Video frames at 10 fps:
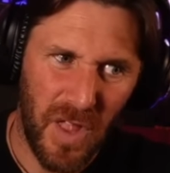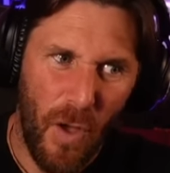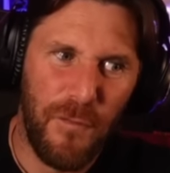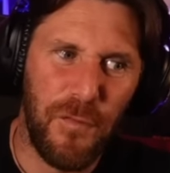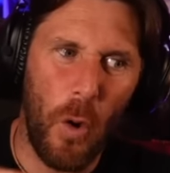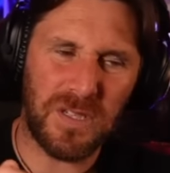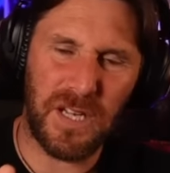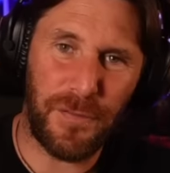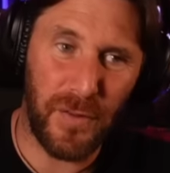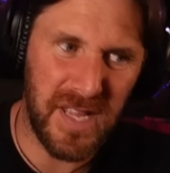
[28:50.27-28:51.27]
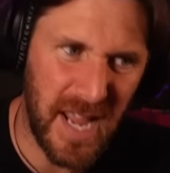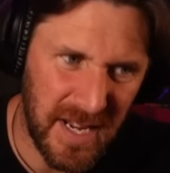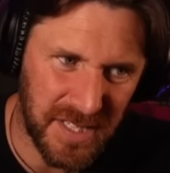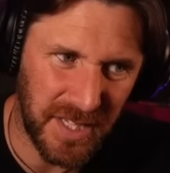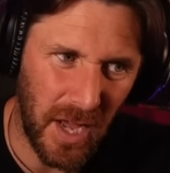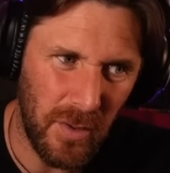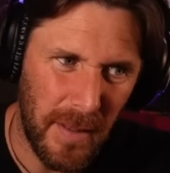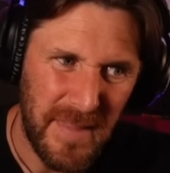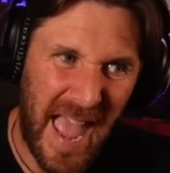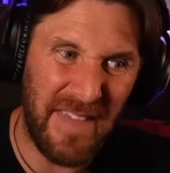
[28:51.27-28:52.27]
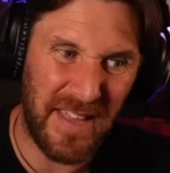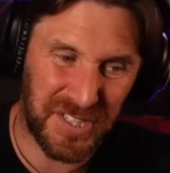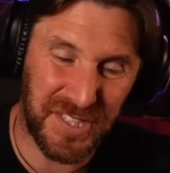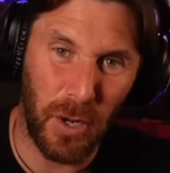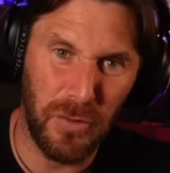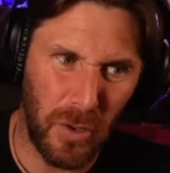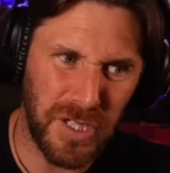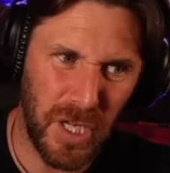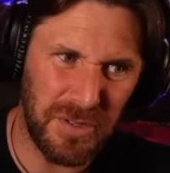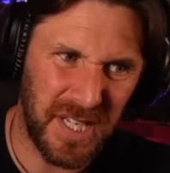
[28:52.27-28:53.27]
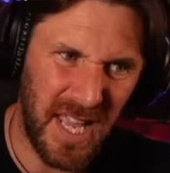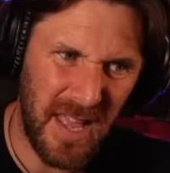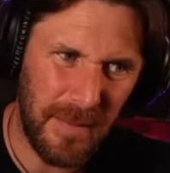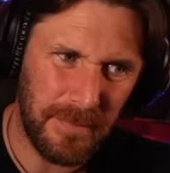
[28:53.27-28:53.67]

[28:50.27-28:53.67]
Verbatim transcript: 43 years ago and they're still not using it?